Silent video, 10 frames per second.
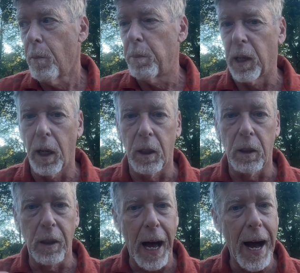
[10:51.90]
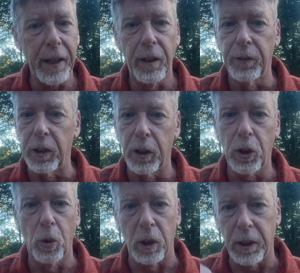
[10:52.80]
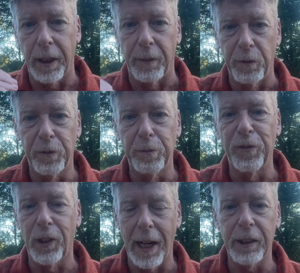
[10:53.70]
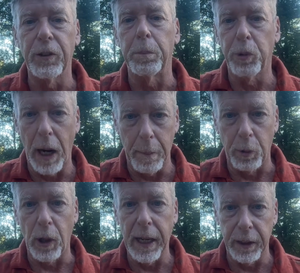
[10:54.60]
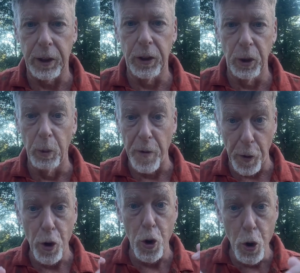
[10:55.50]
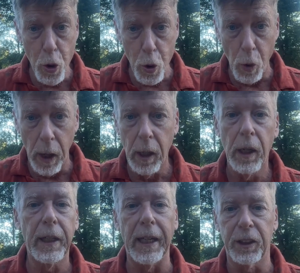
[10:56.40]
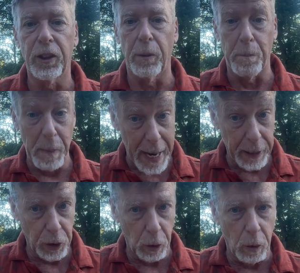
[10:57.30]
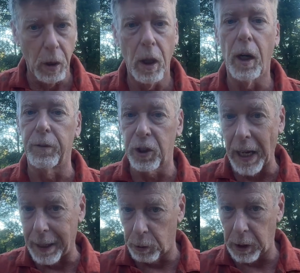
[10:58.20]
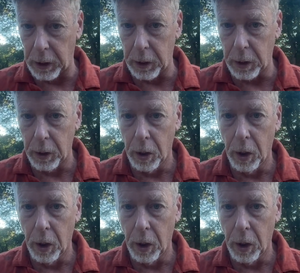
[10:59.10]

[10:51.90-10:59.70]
But a lot of the discourse in philosophy proper has to do with who gets the mantle of Socrates.